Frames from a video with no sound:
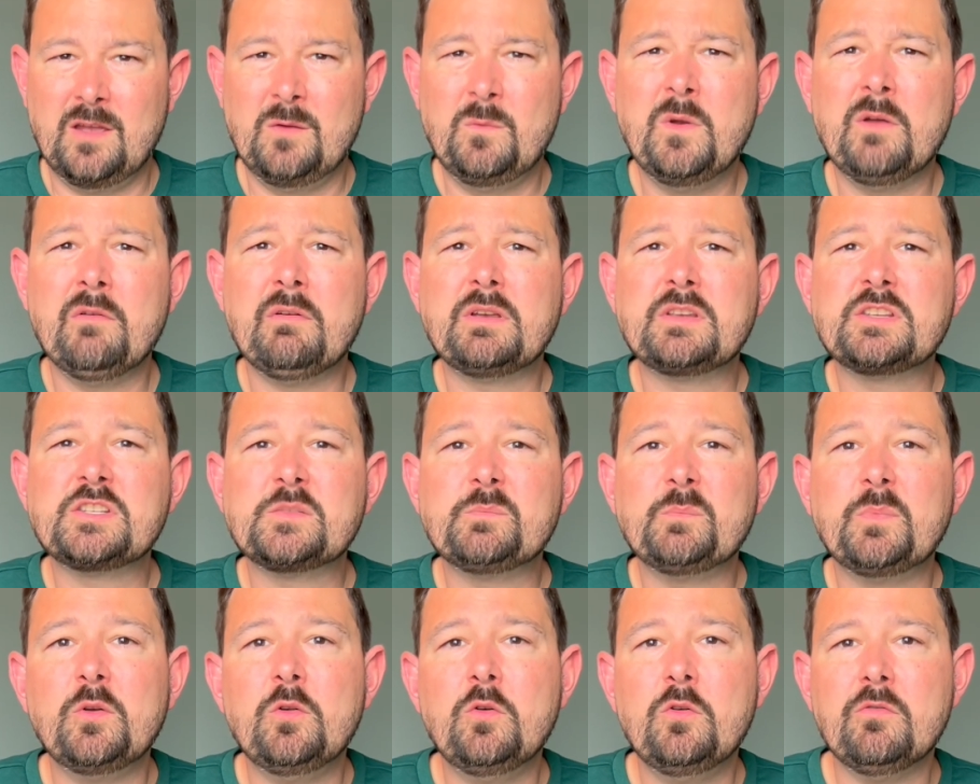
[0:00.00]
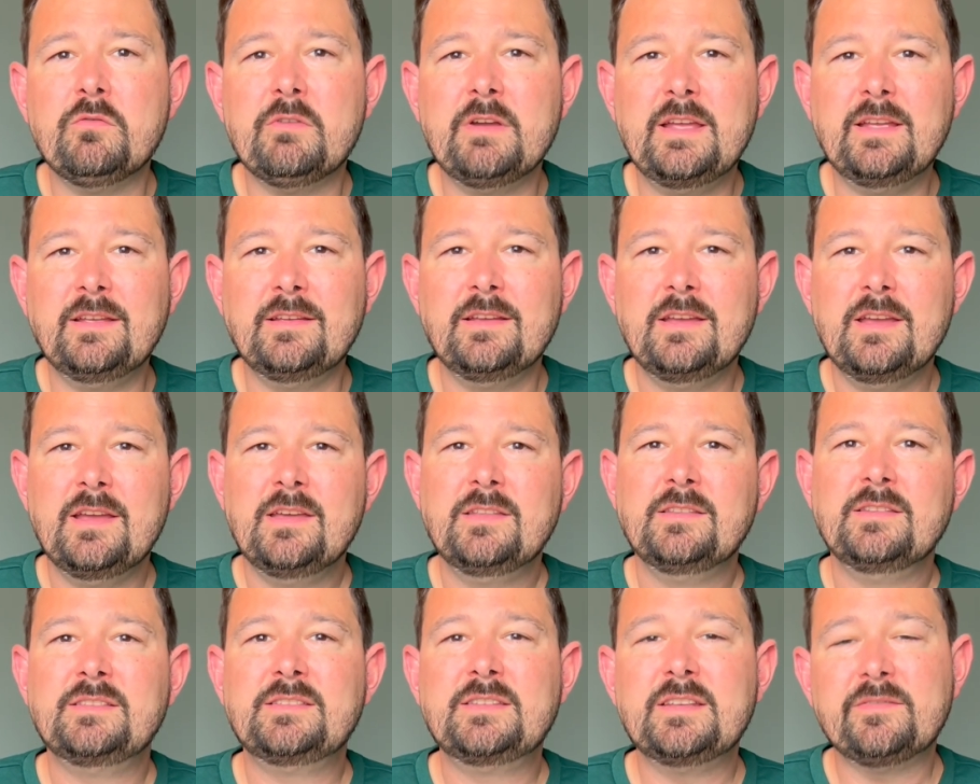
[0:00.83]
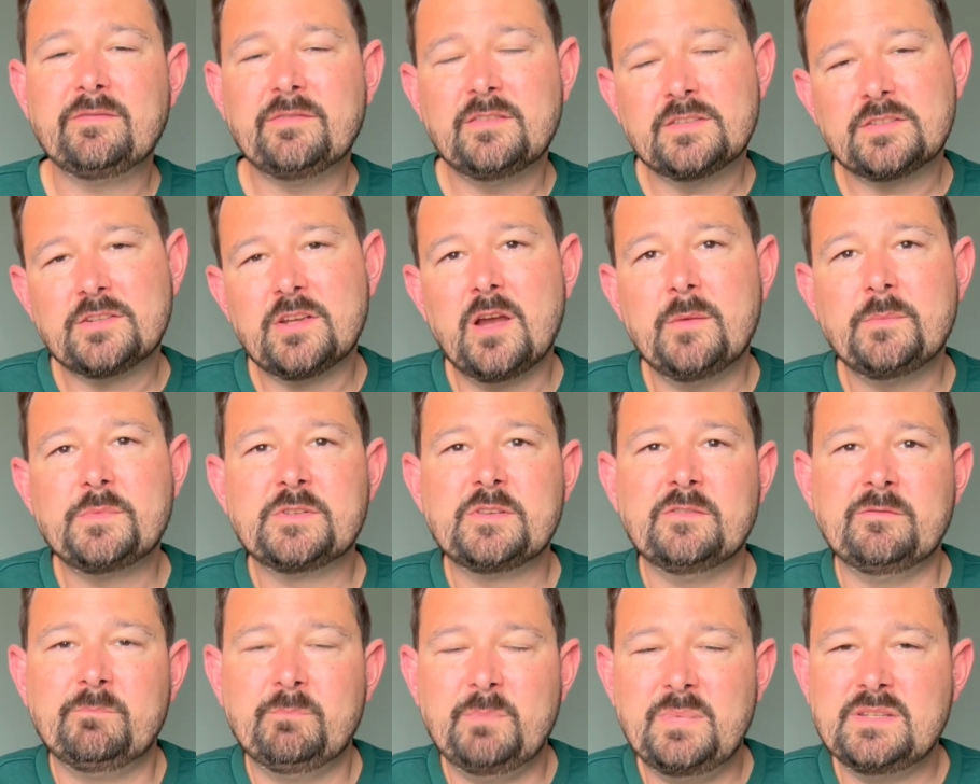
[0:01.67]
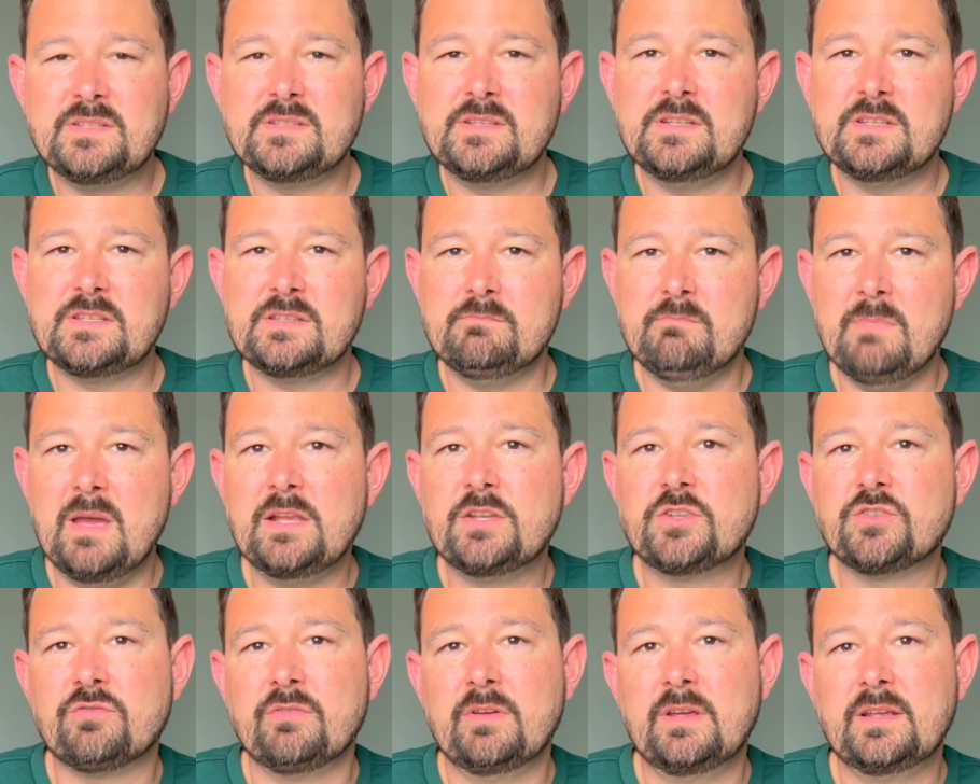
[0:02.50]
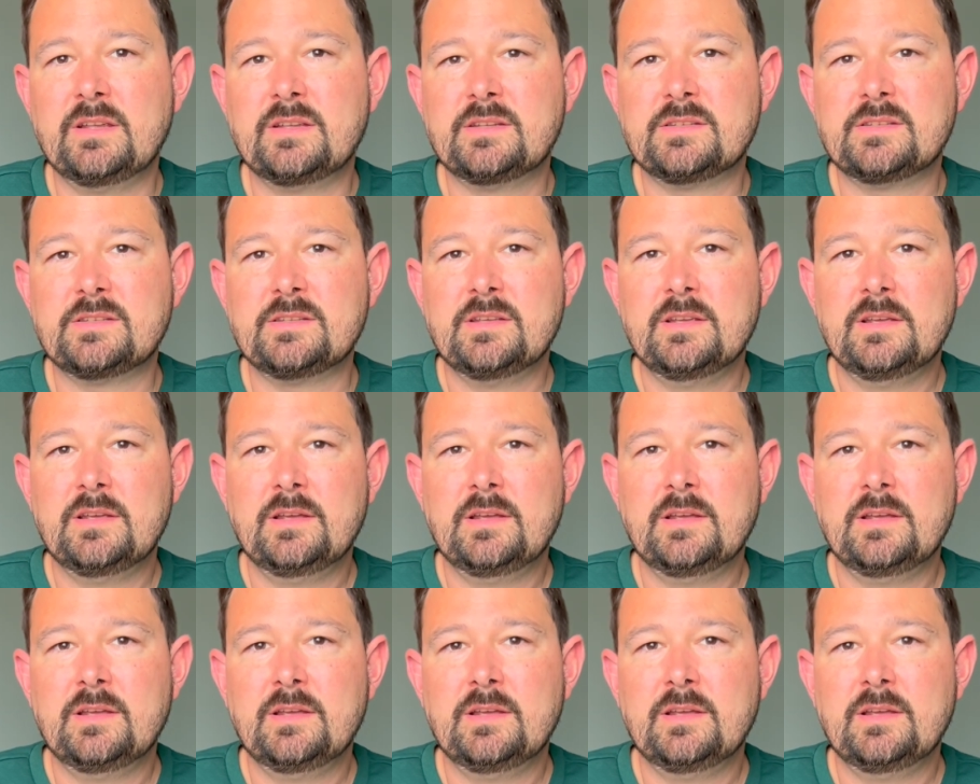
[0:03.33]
We were exploring the different types of business metrics